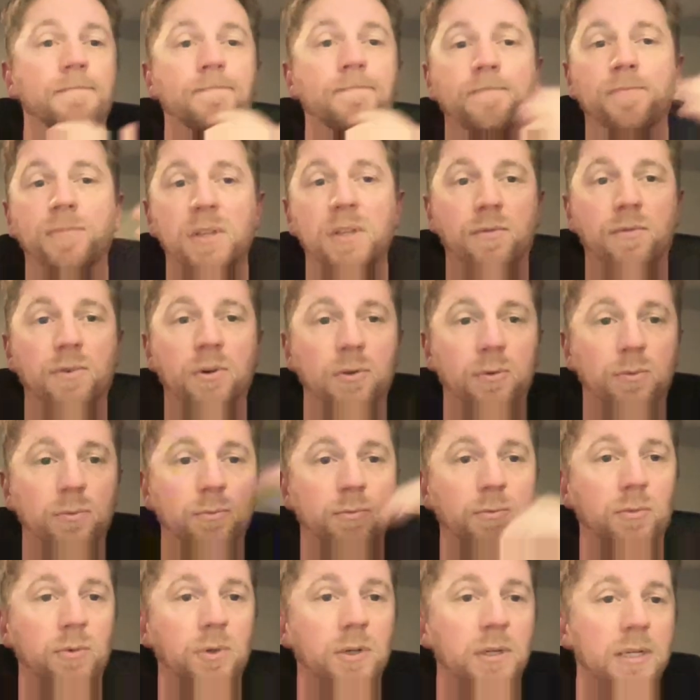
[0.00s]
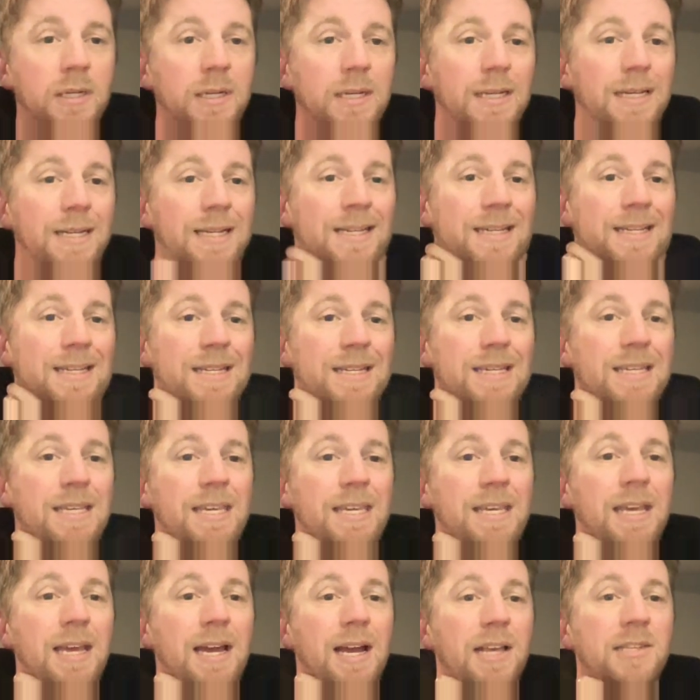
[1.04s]
Different
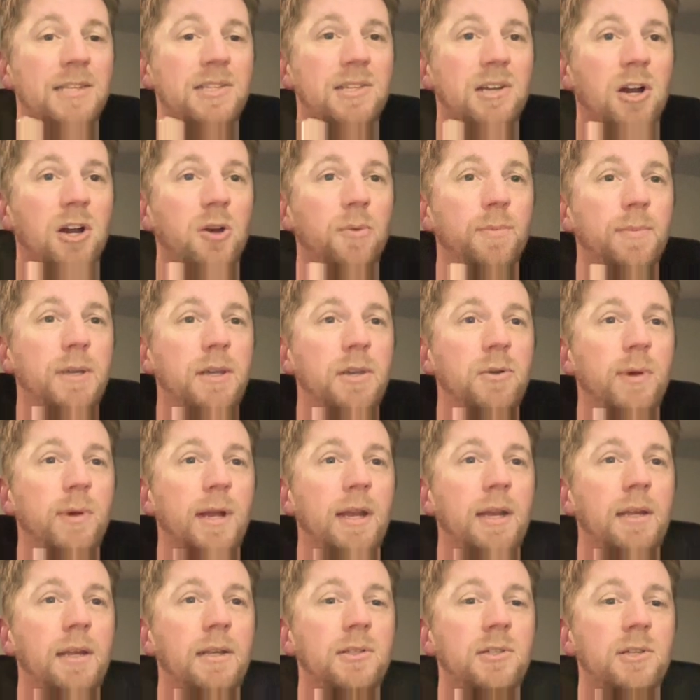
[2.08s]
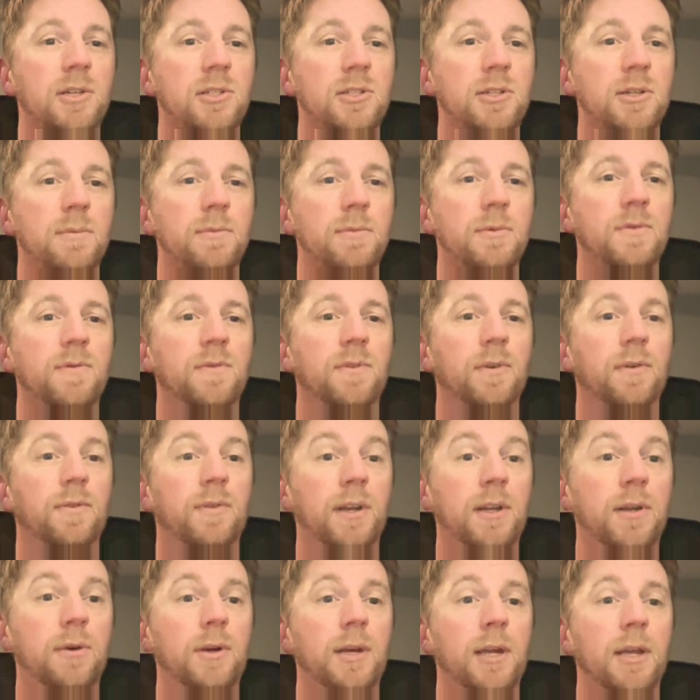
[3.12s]
ESRB rating systems for
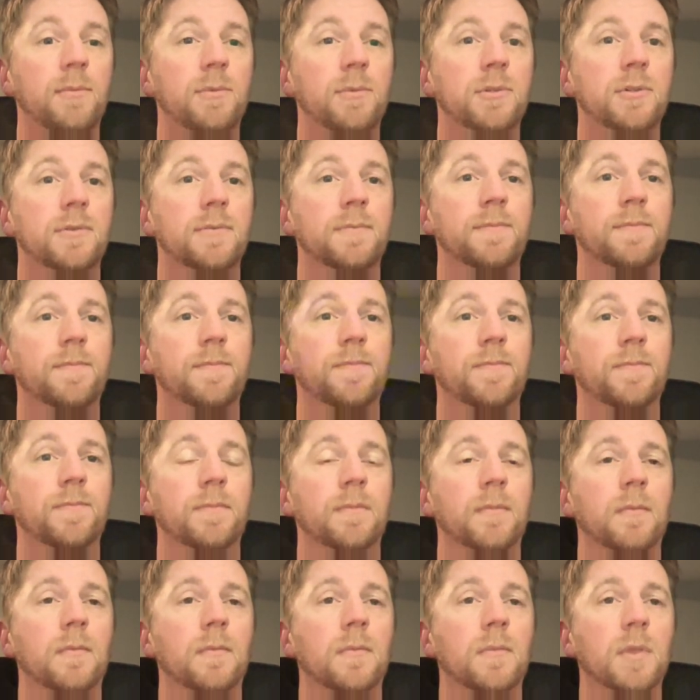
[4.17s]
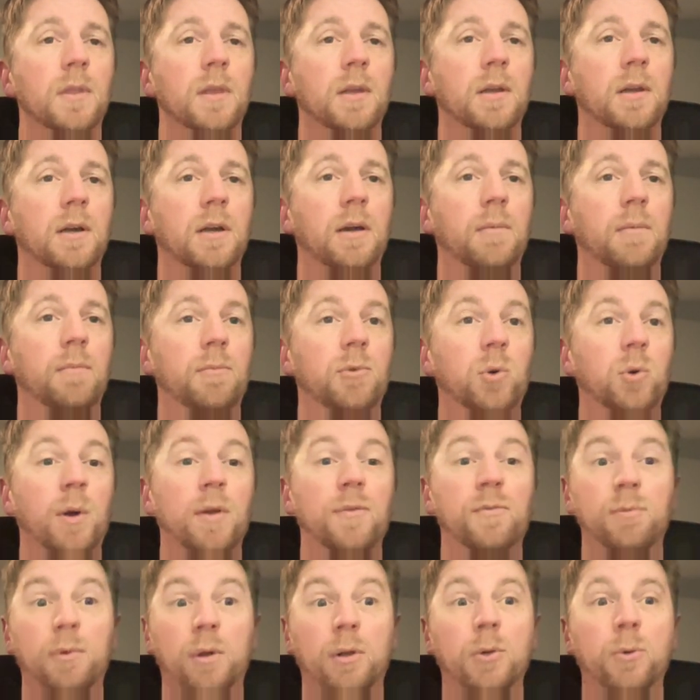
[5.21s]
video games. I'm quite
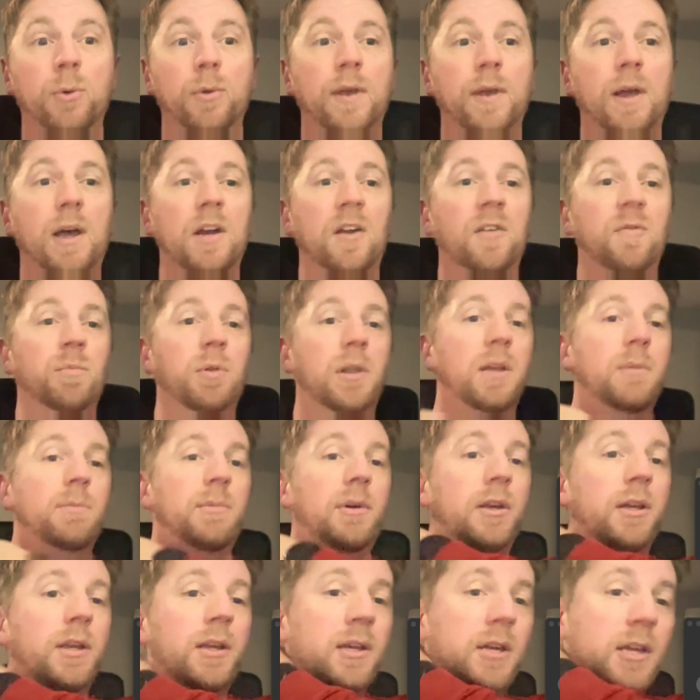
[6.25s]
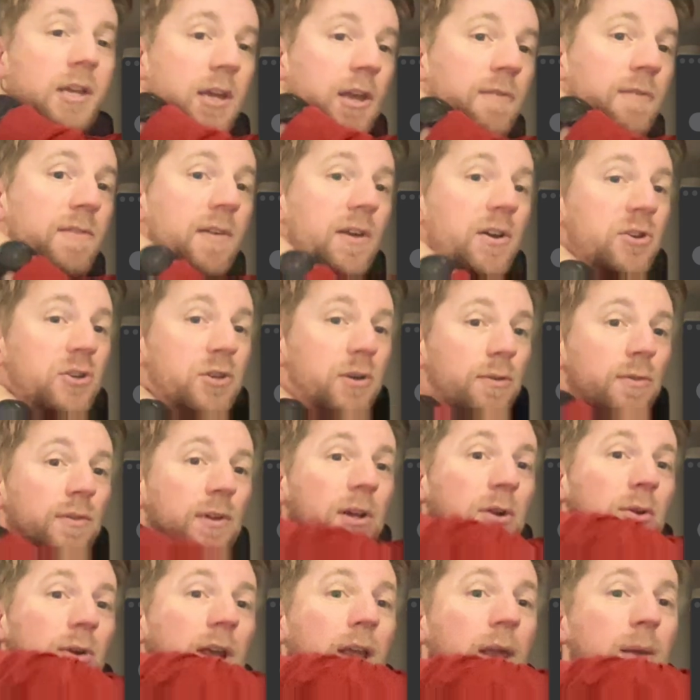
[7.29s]
familiar with that. I've played my fair share of
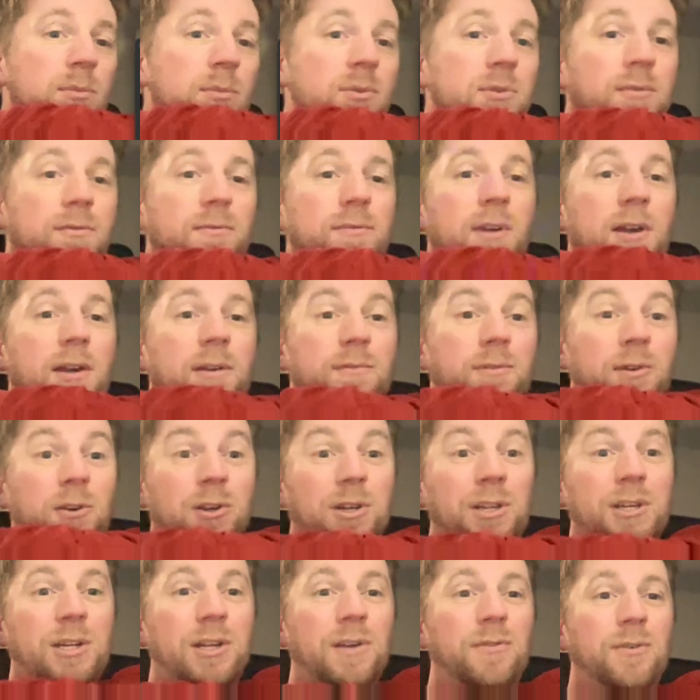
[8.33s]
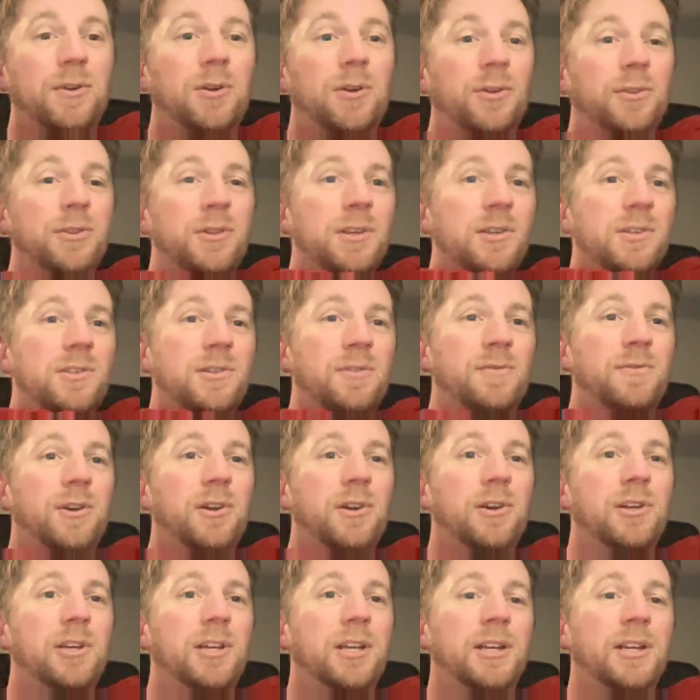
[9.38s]
video games of varying difficulties and
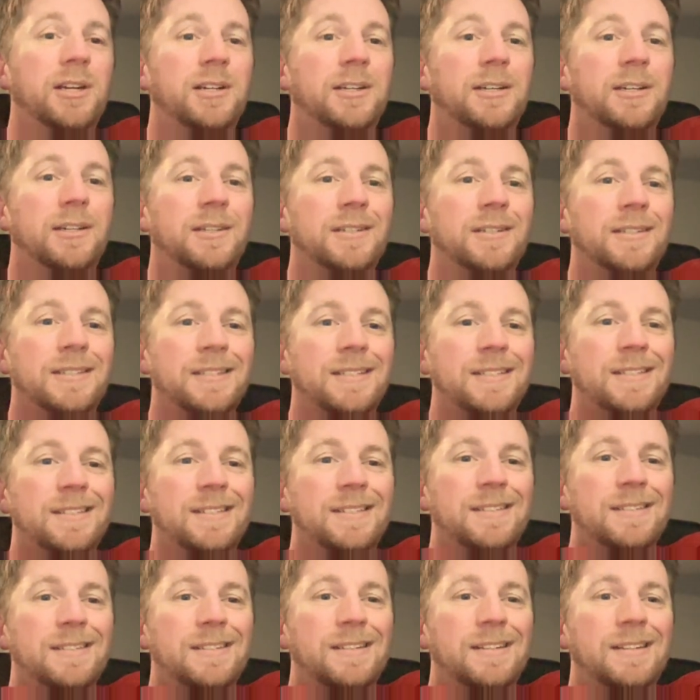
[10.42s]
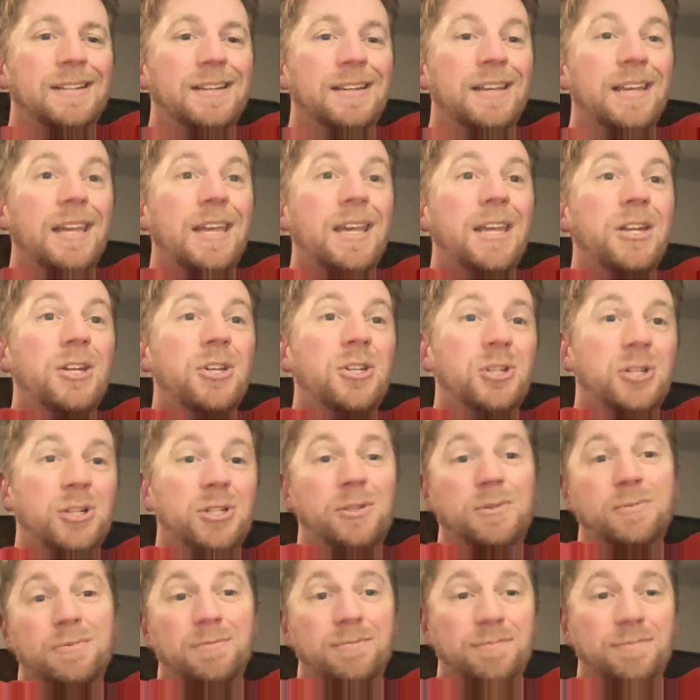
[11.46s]
varying age